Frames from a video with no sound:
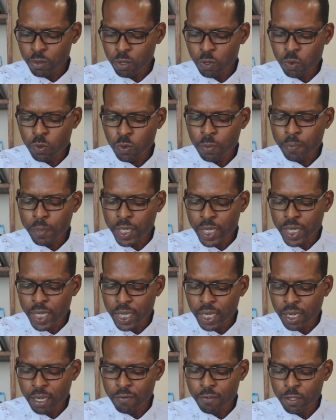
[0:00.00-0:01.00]
So we
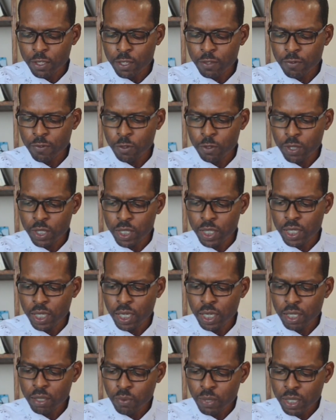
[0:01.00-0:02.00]
begin at verse 14.
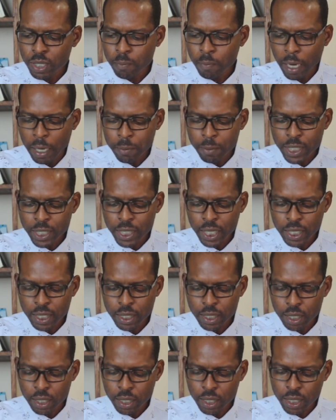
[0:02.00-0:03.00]
Here's what the Bible
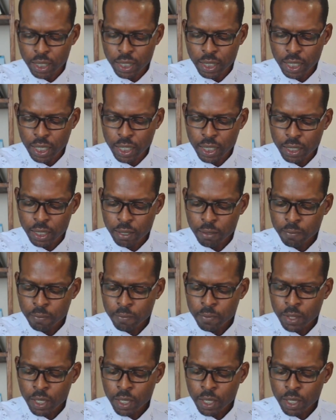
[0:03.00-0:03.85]
tells us it says,